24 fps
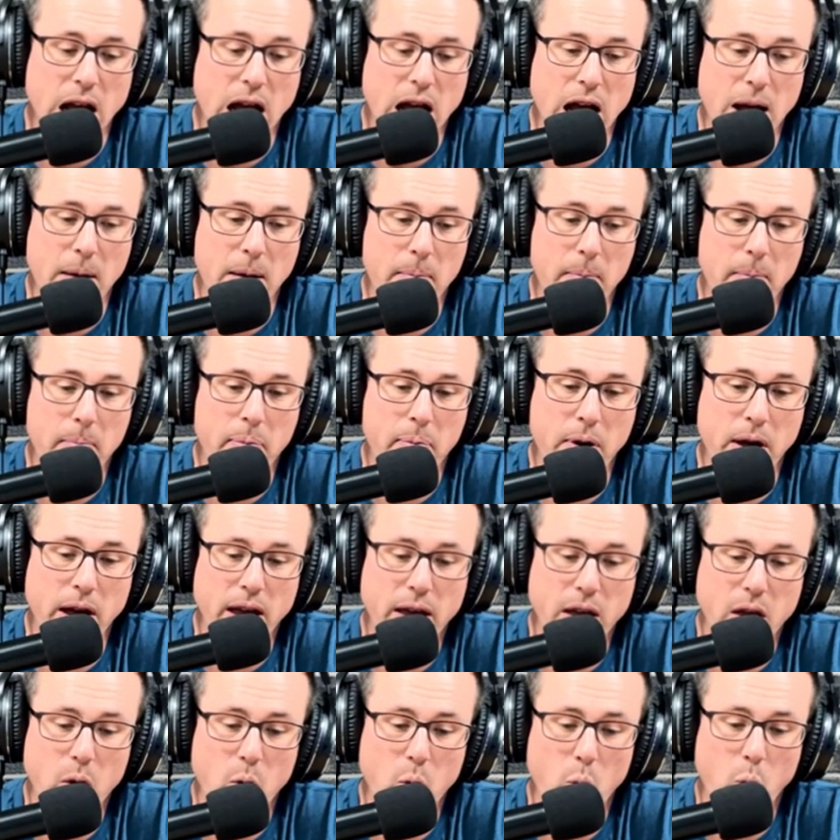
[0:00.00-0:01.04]
Um,
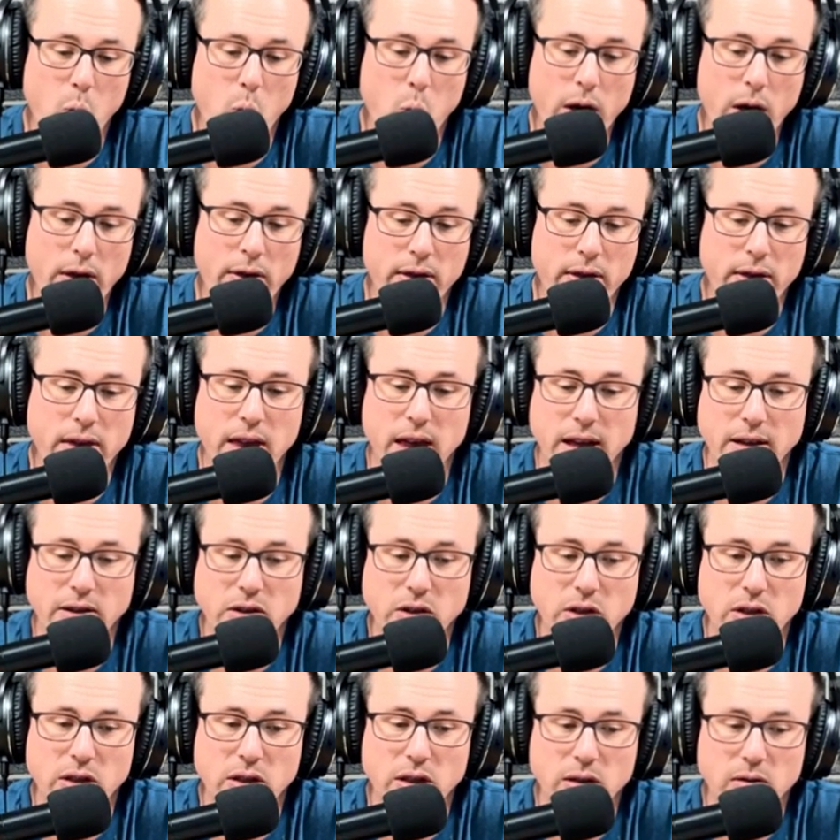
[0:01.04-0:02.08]
but with
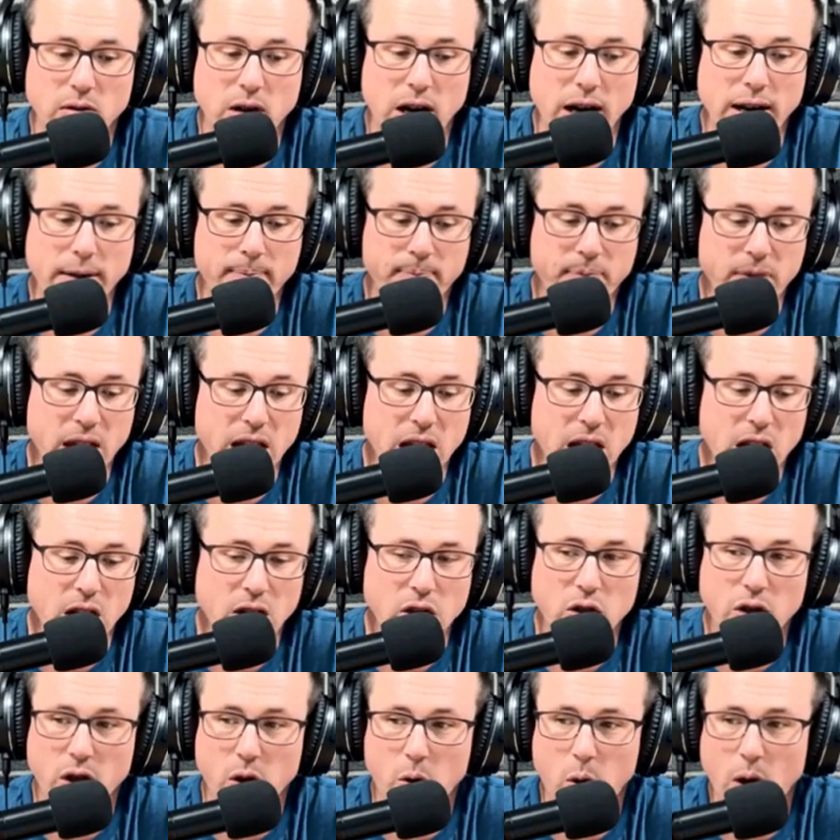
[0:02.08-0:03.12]
this, right?
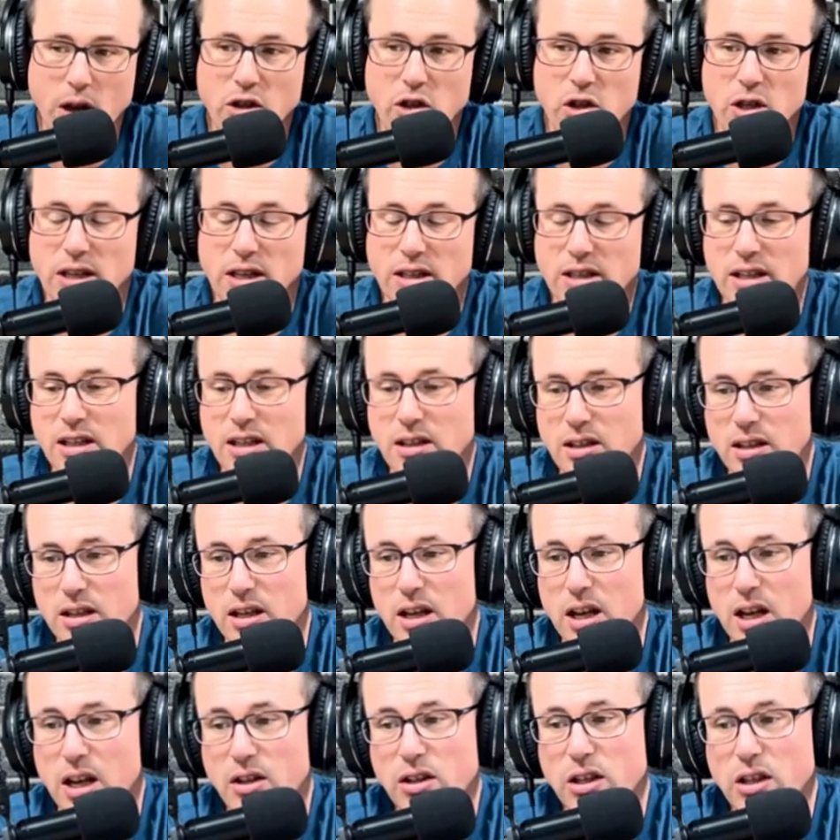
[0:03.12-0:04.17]
So the question is, since
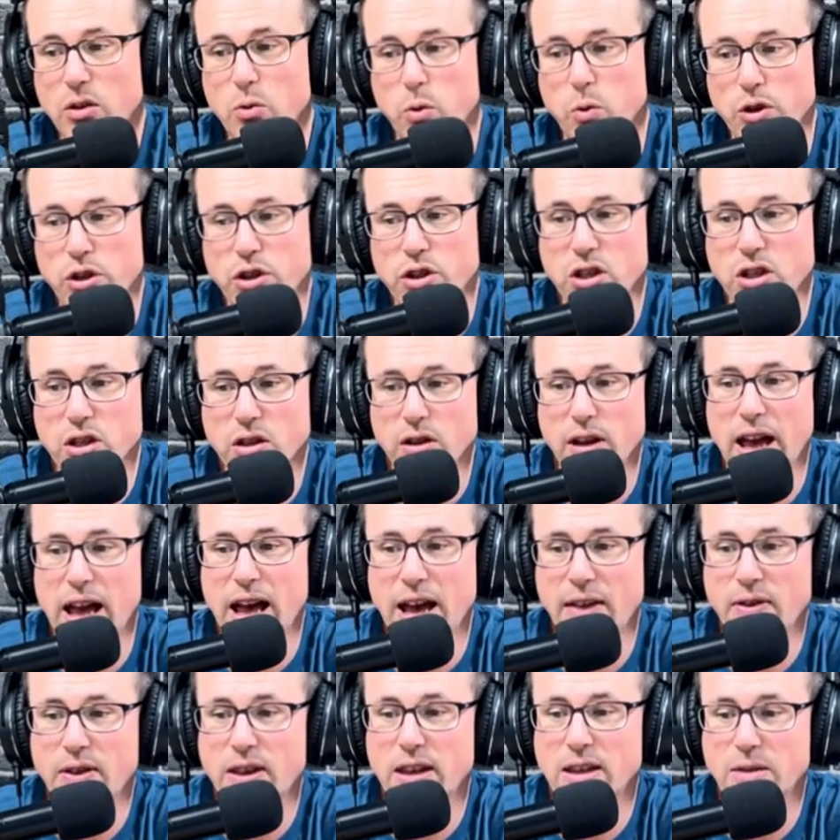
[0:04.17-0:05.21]
Since we're still
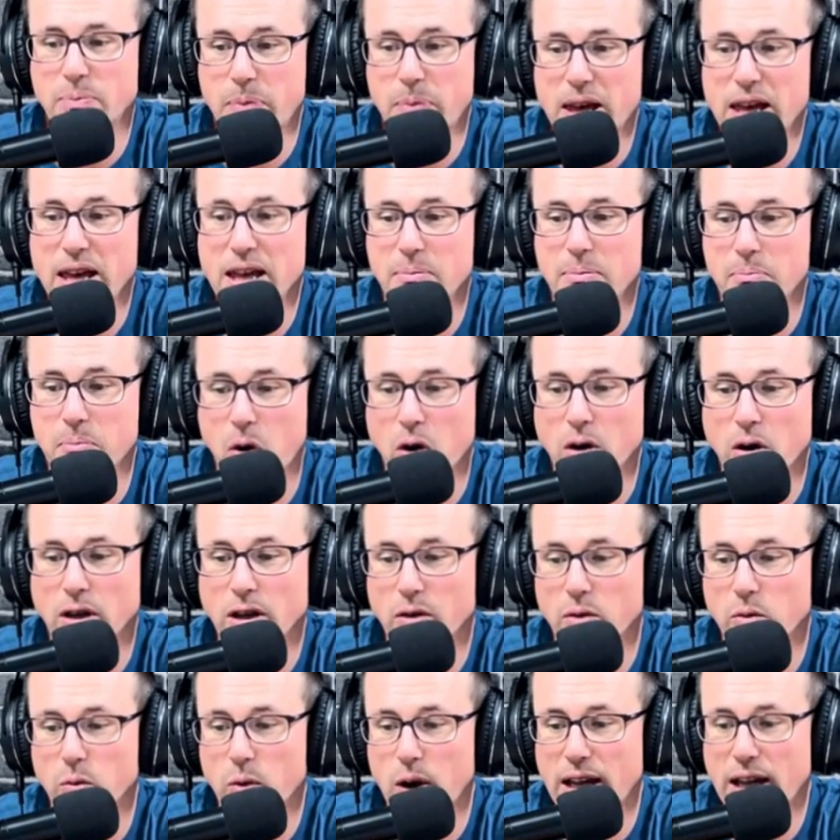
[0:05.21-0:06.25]
at these peak
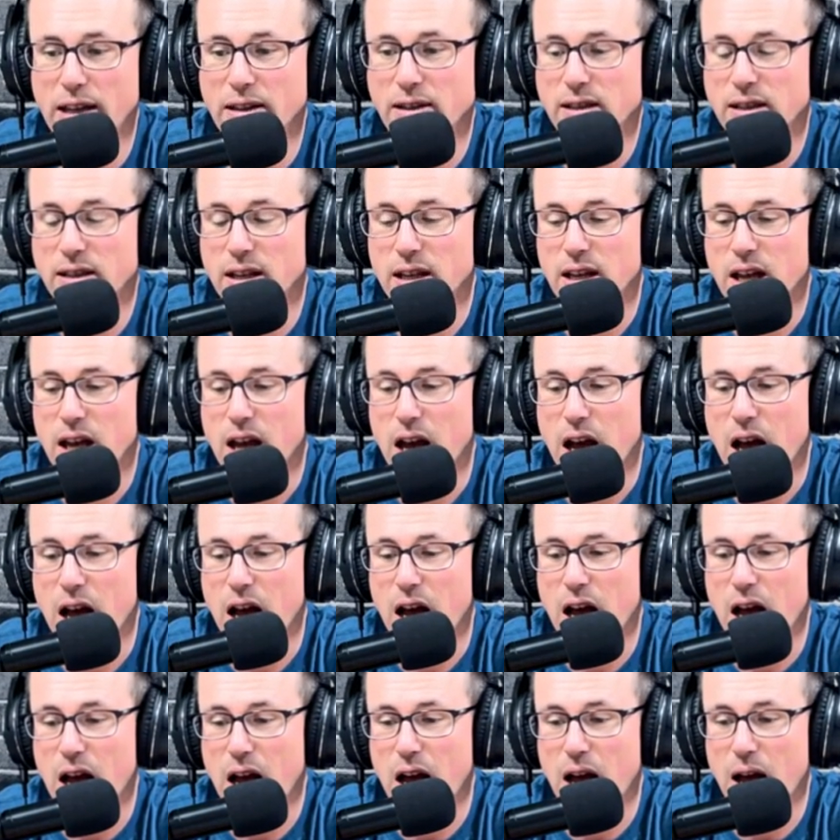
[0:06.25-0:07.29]
market rates
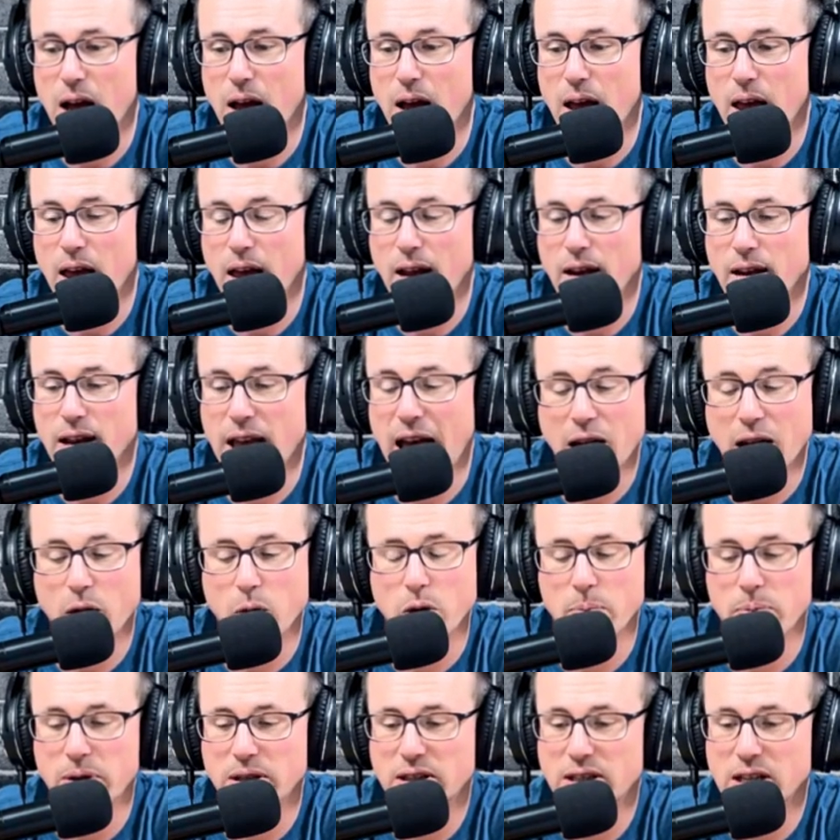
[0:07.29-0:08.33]
uh, and
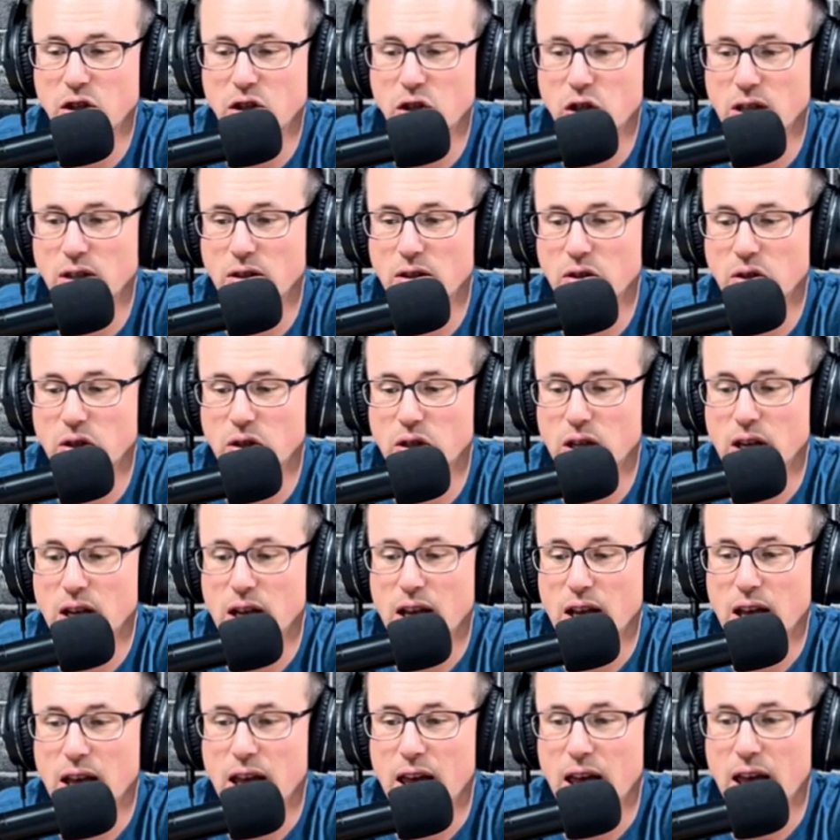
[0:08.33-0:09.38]
equity positions
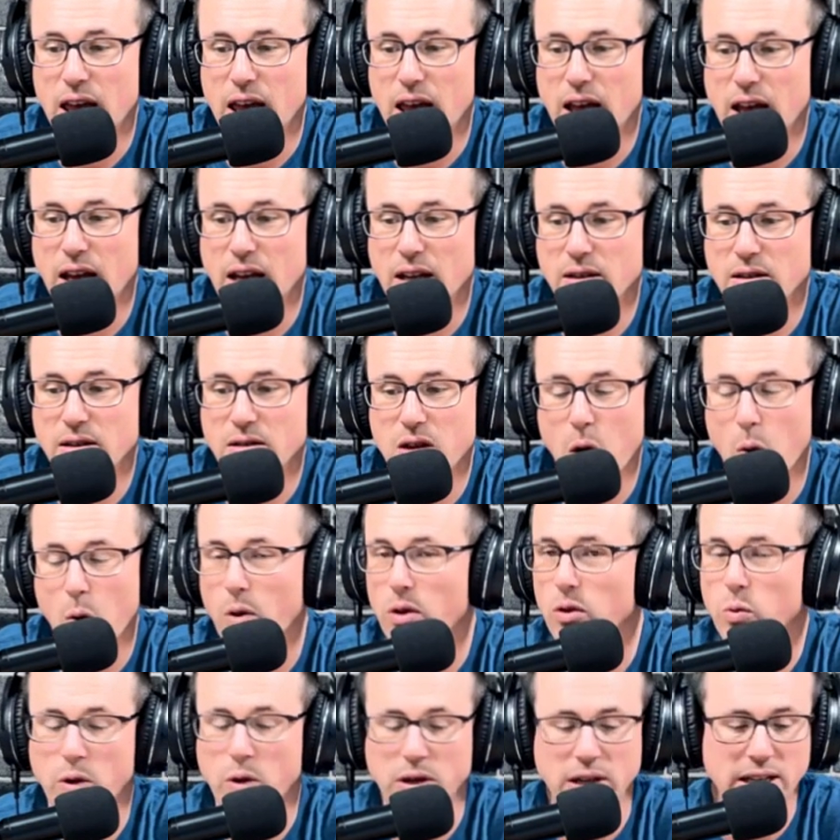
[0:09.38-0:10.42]
and no
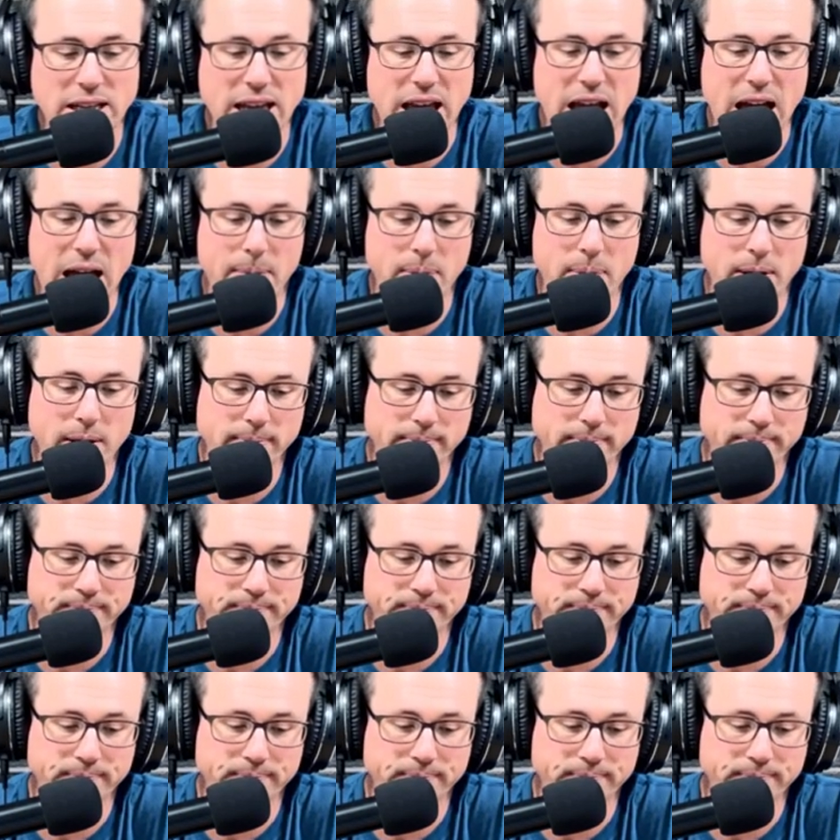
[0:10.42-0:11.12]
one's wanting to tap it,